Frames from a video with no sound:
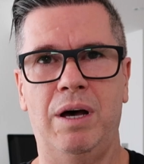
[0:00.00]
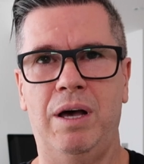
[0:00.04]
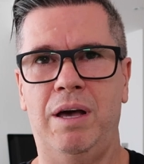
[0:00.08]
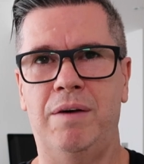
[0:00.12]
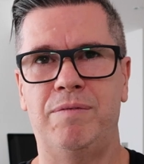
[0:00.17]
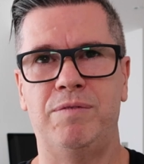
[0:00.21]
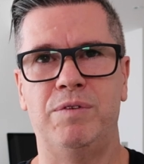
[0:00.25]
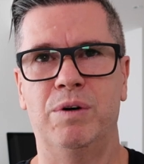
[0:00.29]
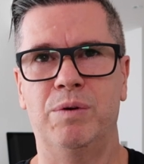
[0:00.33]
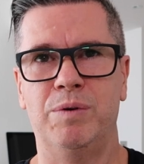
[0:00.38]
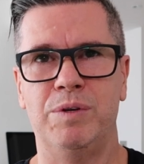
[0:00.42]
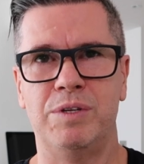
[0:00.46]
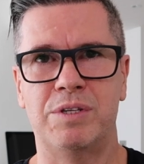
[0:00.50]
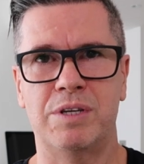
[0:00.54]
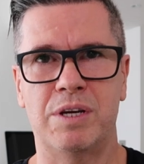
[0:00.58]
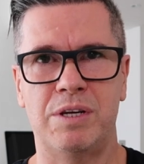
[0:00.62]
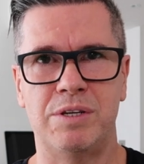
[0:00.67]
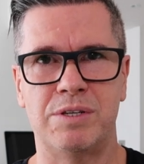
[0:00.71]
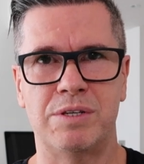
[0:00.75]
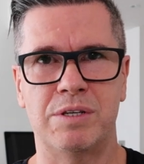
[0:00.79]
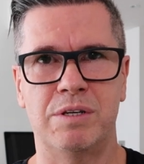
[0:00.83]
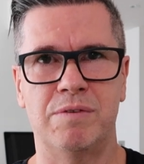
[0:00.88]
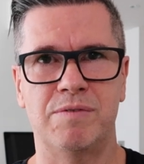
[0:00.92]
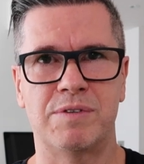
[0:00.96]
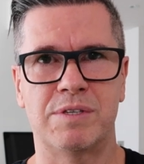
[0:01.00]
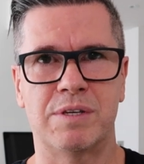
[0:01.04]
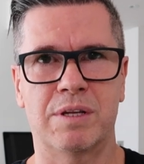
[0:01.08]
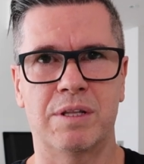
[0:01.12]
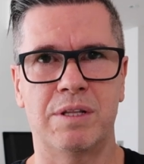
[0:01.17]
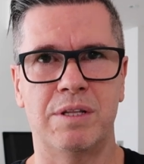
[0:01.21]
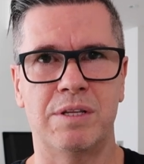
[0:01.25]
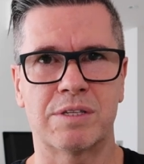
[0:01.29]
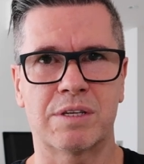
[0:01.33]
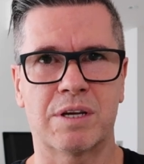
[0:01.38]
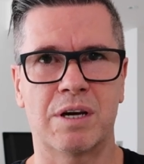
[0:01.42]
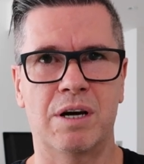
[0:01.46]
I have no intention of
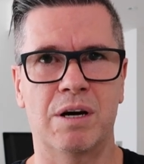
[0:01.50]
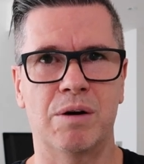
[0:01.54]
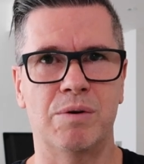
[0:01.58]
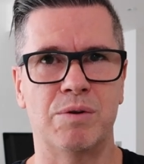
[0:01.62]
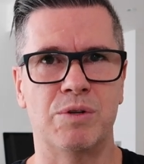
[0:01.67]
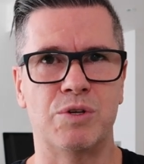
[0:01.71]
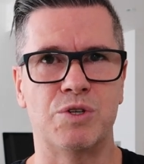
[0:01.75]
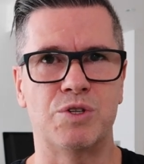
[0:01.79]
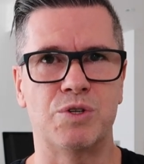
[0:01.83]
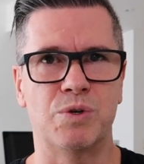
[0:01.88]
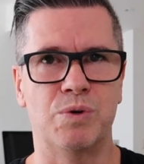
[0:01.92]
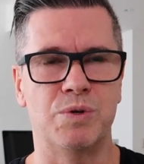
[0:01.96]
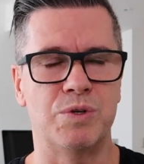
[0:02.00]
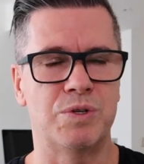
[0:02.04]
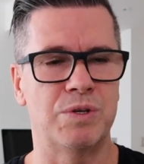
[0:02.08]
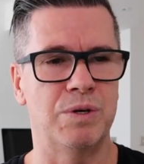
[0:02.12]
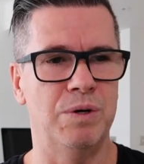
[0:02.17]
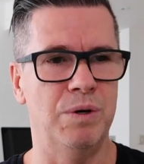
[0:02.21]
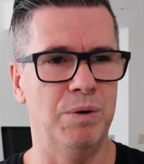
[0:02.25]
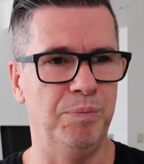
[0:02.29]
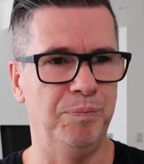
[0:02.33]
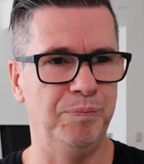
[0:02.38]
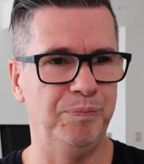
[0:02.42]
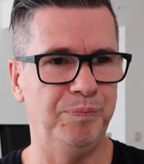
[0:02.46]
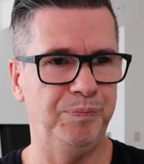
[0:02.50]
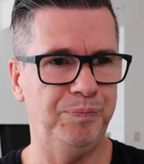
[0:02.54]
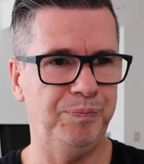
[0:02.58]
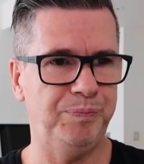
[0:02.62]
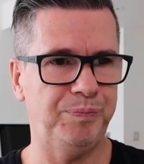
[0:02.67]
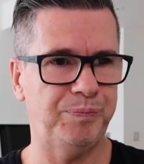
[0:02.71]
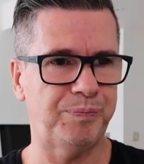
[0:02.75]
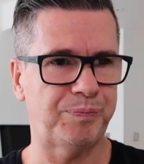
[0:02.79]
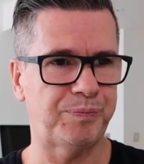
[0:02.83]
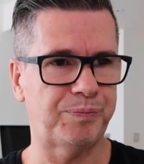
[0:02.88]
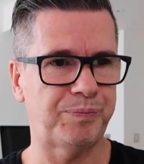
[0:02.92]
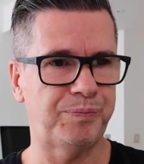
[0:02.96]
selling this car in the short term.
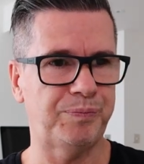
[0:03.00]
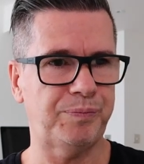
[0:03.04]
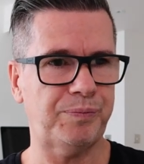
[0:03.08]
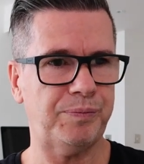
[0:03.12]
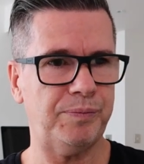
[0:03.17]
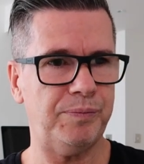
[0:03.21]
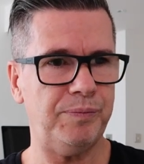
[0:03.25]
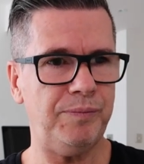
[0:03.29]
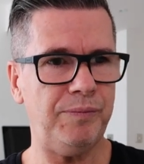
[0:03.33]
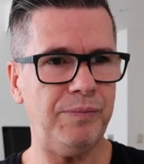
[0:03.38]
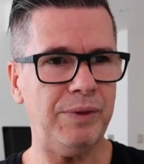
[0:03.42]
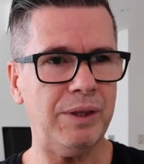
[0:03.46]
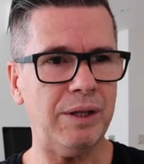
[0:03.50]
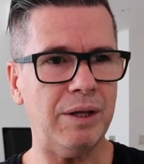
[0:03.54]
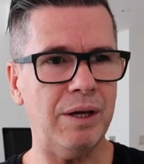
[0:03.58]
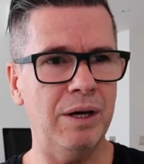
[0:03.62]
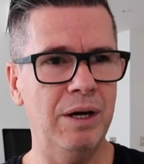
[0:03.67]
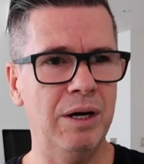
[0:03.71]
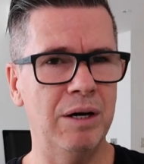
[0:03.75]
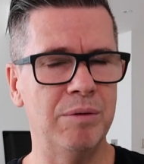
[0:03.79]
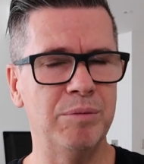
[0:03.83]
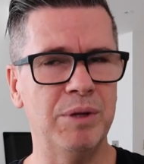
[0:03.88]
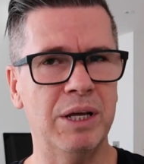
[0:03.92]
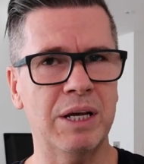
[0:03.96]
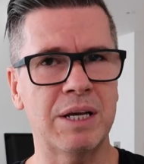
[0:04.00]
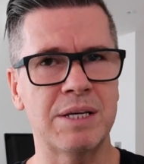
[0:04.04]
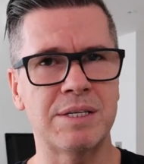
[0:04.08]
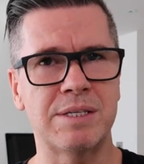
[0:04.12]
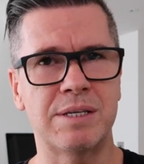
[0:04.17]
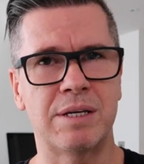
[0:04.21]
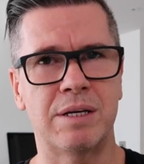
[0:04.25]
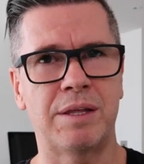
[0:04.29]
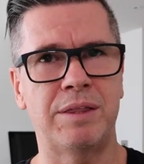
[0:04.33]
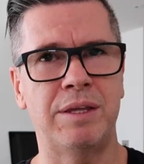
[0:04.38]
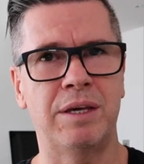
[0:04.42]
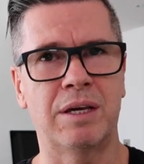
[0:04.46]
Like I
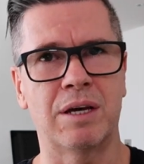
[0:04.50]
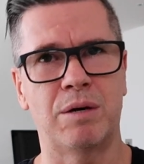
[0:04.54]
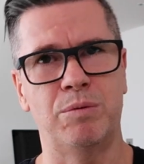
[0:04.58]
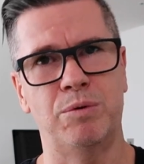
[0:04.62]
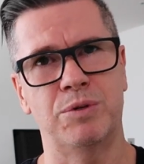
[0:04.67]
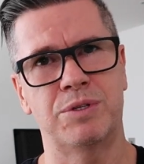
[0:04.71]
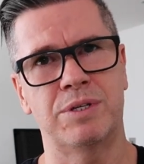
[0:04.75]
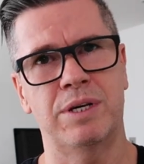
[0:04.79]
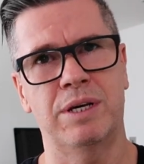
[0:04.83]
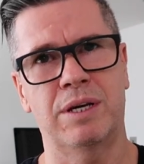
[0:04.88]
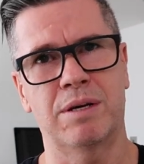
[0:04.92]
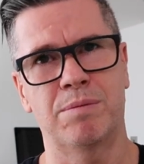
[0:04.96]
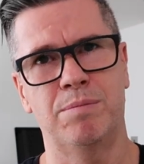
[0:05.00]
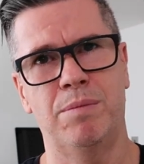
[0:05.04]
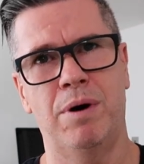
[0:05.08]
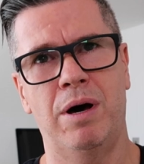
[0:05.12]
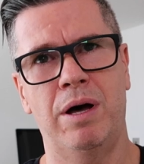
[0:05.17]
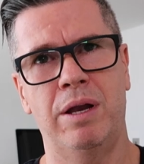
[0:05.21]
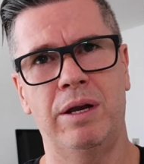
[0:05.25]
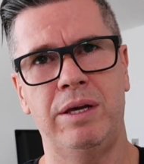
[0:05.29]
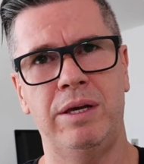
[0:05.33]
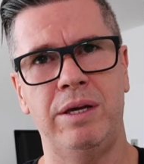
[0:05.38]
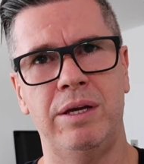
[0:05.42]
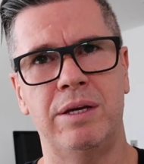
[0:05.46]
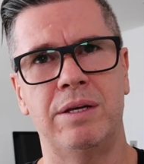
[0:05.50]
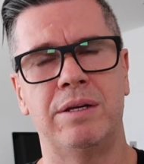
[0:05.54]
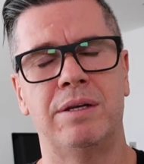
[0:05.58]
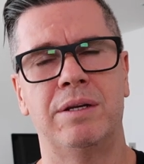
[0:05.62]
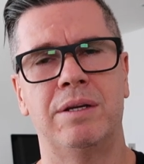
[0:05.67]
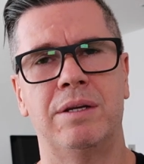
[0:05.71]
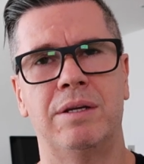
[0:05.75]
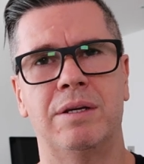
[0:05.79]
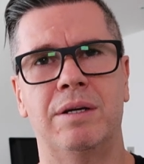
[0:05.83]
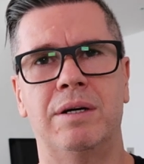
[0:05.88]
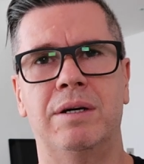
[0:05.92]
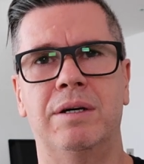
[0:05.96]
said, I think I will take a minor hit
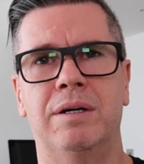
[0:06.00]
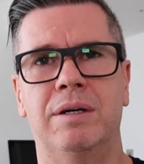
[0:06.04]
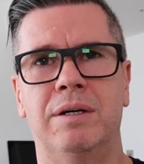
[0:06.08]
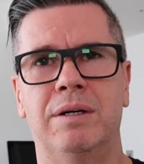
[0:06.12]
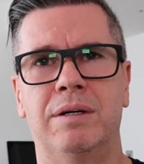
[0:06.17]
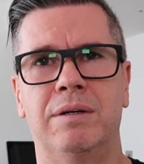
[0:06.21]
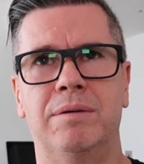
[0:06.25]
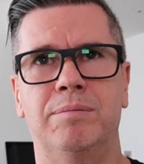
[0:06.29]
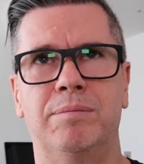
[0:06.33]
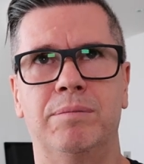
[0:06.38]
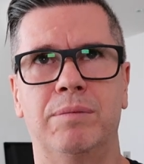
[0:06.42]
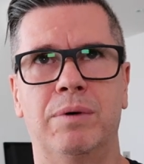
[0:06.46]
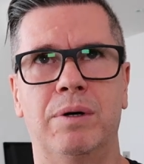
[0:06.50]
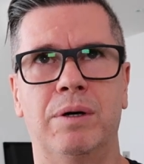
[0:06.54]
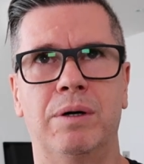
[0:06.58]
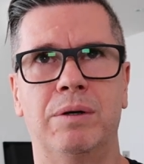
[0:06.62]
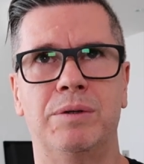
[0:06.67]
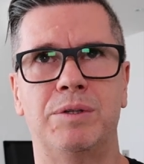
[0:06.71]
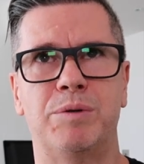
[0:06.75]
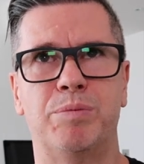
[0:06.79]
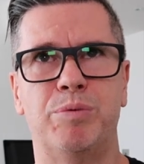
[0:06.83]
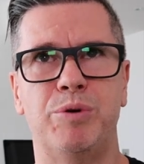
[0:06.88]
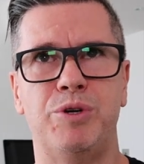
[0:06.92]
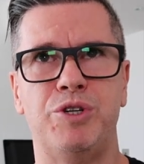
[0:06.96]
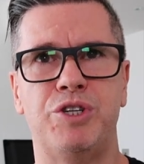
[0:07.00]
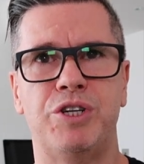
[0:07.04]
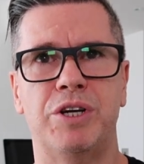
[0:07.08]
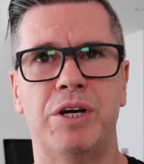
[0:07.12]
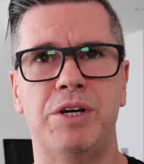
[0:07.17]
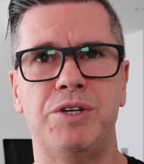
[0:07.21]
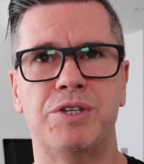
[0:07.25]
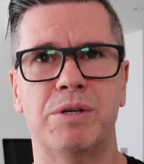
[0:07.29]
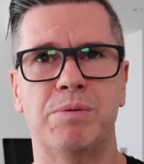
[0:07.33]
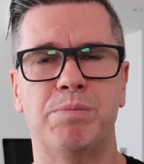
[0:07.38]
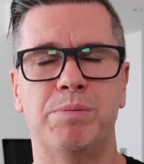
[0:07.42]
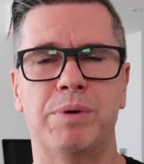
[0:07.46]

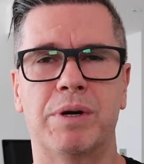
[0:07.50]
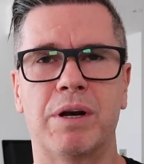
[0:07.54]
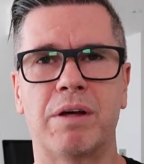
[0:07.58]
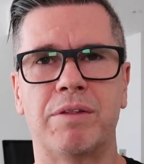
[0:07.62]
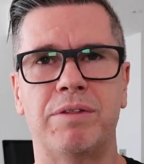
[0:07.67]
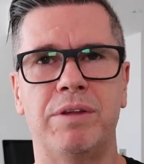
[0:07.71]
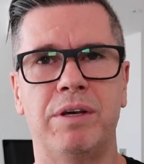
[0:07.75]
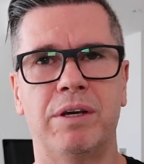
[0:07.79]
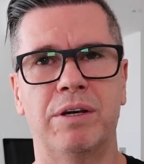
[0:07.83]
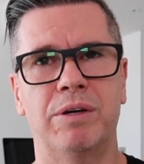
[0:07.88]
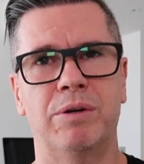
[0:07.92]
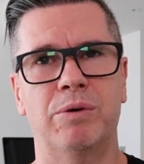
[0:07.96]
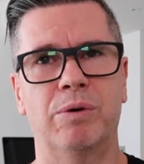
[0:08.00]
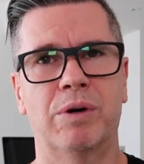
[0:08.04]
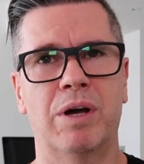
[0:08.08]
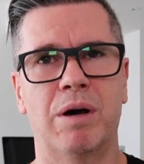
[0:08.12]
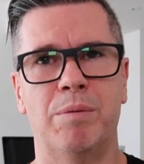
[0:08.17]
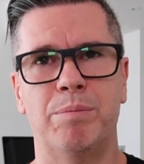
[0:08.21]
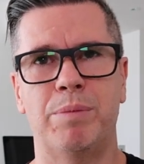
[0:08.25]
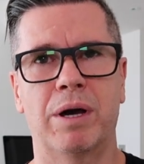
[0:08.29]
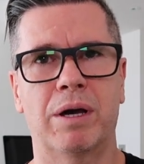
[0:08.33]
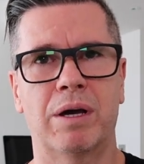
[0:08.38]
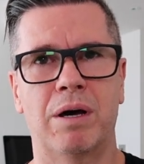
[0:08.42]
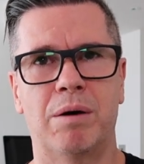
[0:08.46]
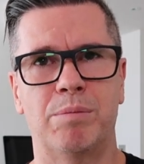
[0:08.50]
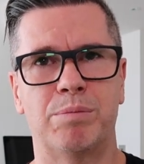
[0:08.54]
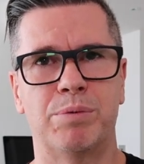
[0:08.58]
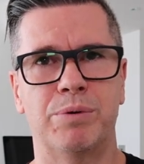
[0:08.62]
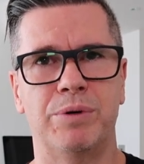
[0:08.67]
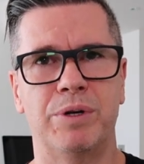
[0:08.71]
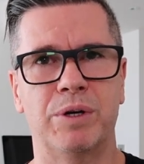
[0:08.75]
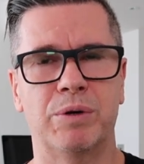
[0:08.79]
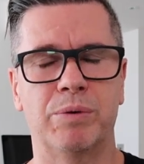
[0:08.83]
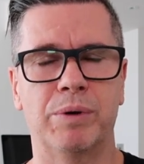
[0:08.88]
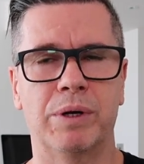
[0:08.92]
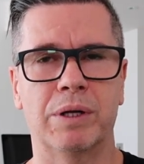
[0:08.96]
depreciation, but I think it'll come back up
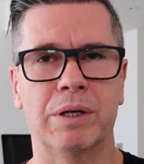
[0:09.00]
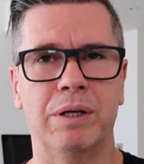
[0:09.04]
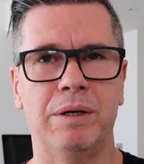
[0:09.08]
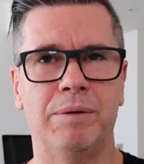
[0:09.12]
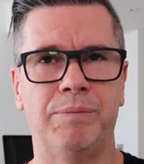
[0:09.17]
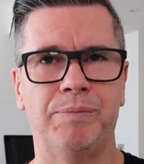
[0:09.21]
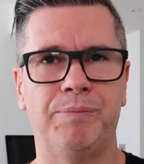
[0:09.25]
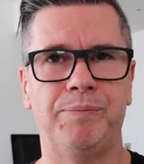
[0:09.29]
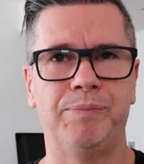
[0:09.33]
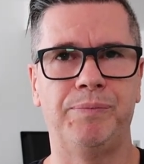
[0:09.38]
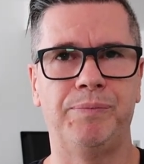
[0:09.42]
pretty quickly.